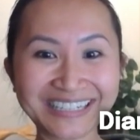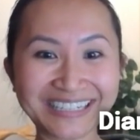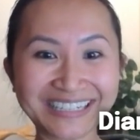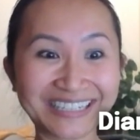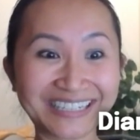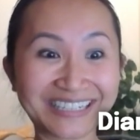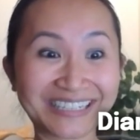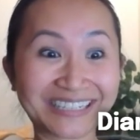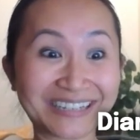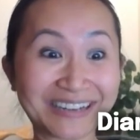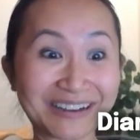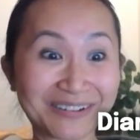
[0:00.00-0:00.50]

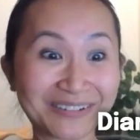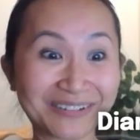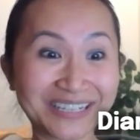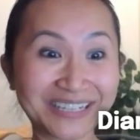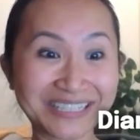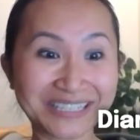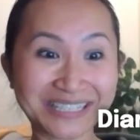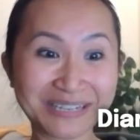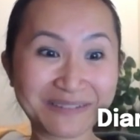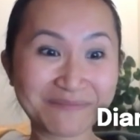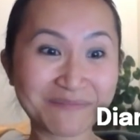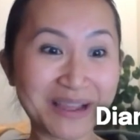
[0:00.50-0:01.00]
you know,
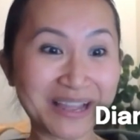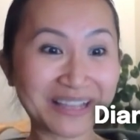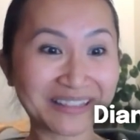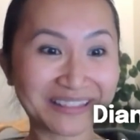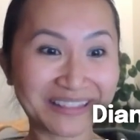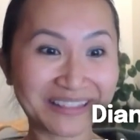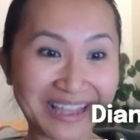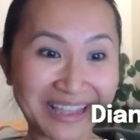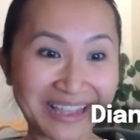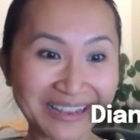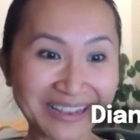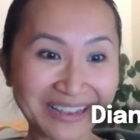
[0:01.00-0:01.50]
he's in my
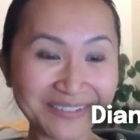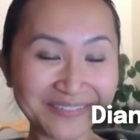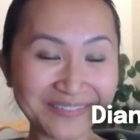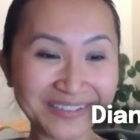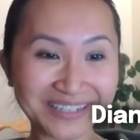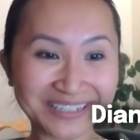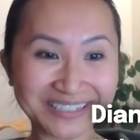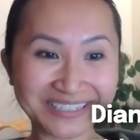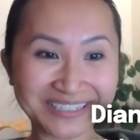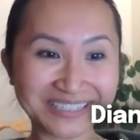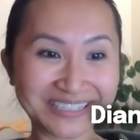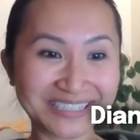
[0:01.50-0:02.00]
life.
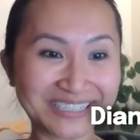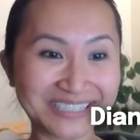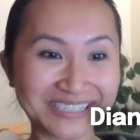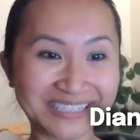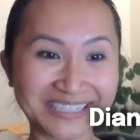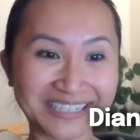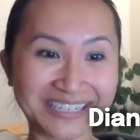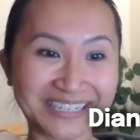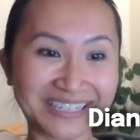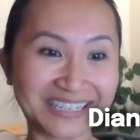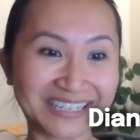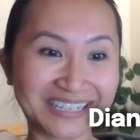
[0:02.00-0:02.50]
And
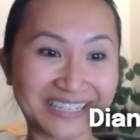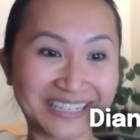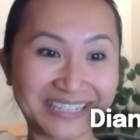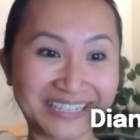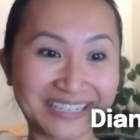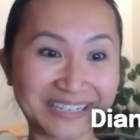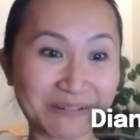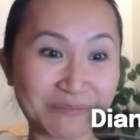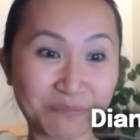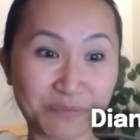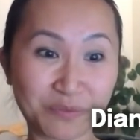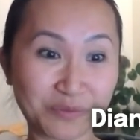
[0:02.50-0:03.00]

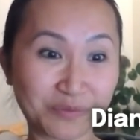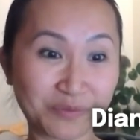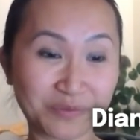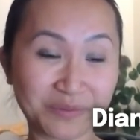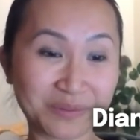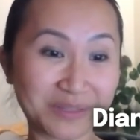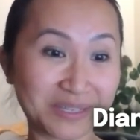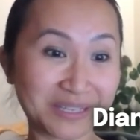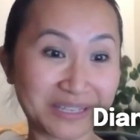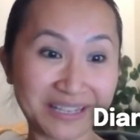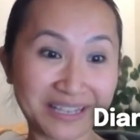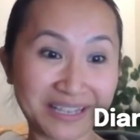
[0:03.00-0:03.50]
he,
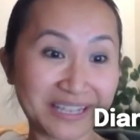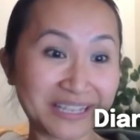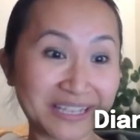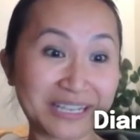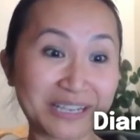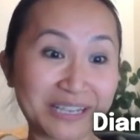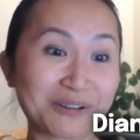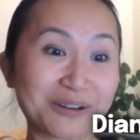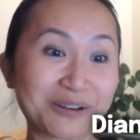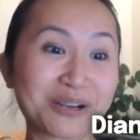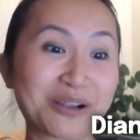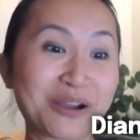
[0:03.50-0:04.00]
a
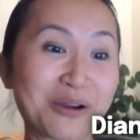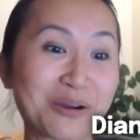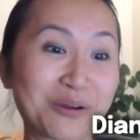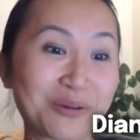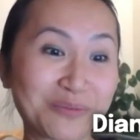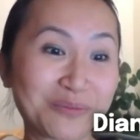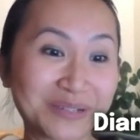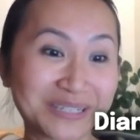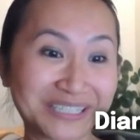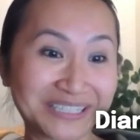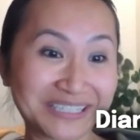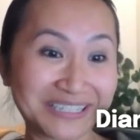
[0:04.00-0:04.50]
year ago,
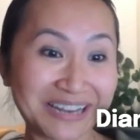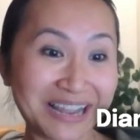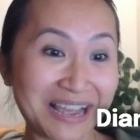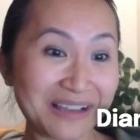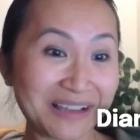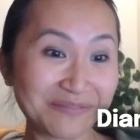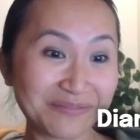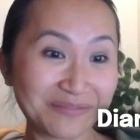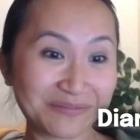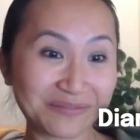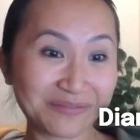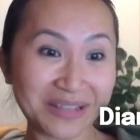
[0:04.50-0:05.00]
we didn't
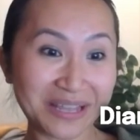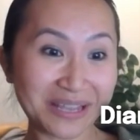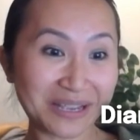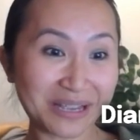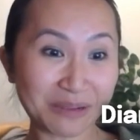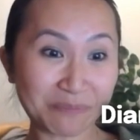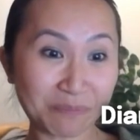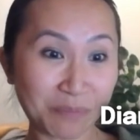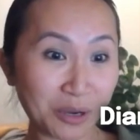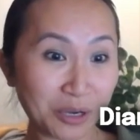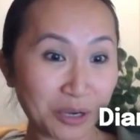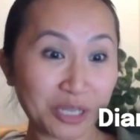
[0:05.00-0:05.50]
have like
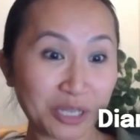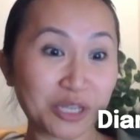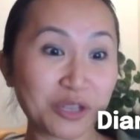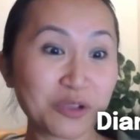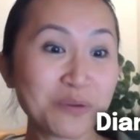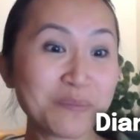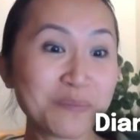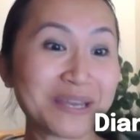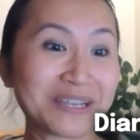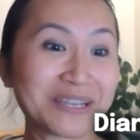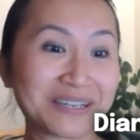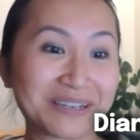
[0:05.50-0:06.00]
a
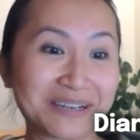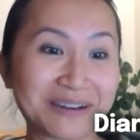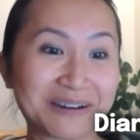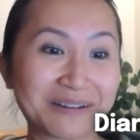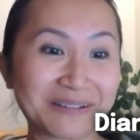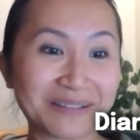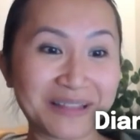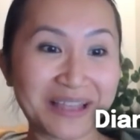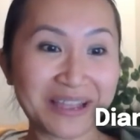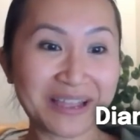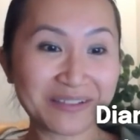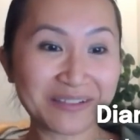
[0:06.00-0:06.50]
human in
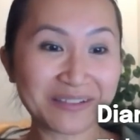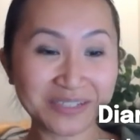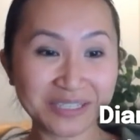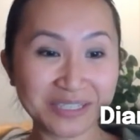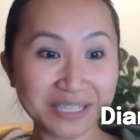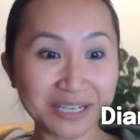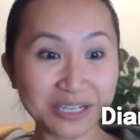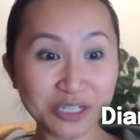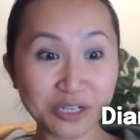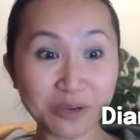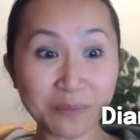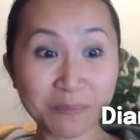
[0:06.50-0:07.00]
our life. It's
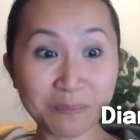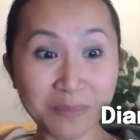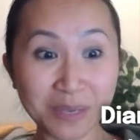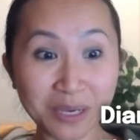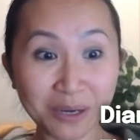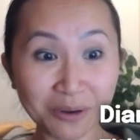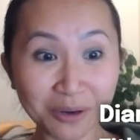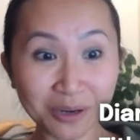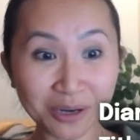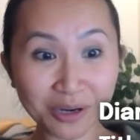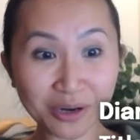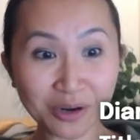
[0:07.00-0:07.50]
such a
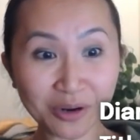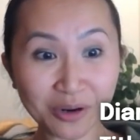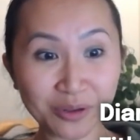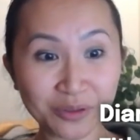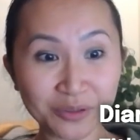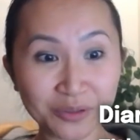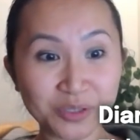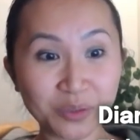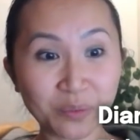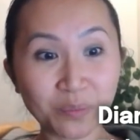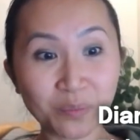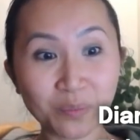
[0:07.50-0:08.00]
miracle
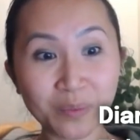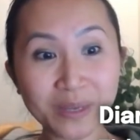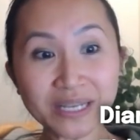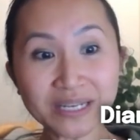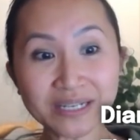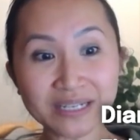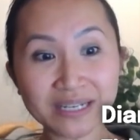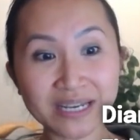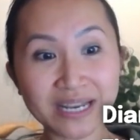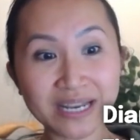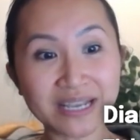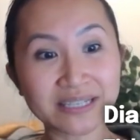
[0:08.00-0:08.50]
to
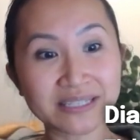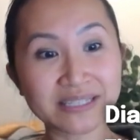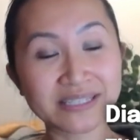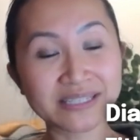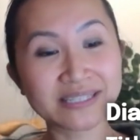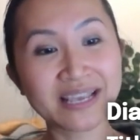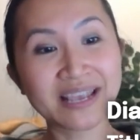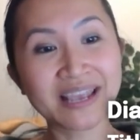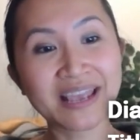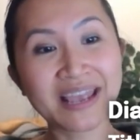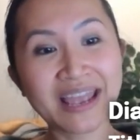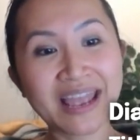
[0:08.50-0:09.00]
witness
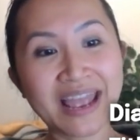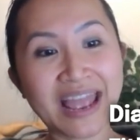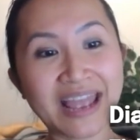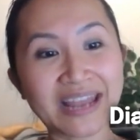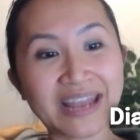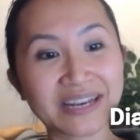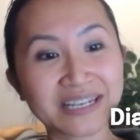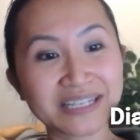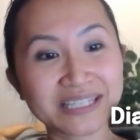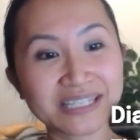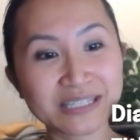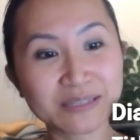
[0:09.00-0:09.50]
and
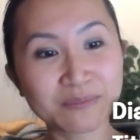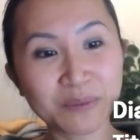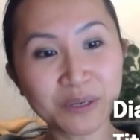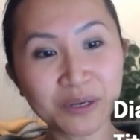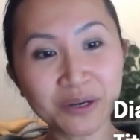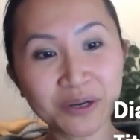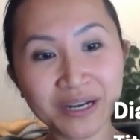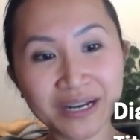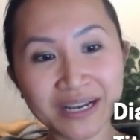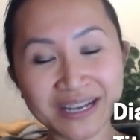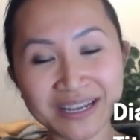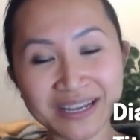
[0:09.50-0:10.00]

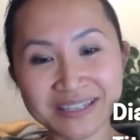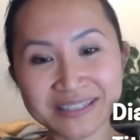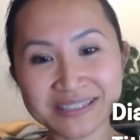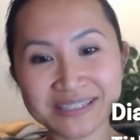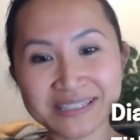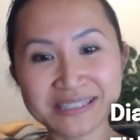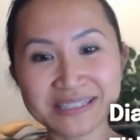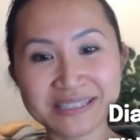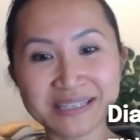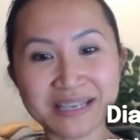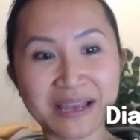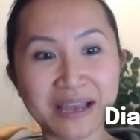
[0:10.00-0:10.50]

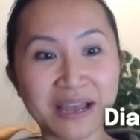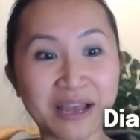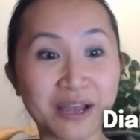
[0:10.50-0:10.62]
experience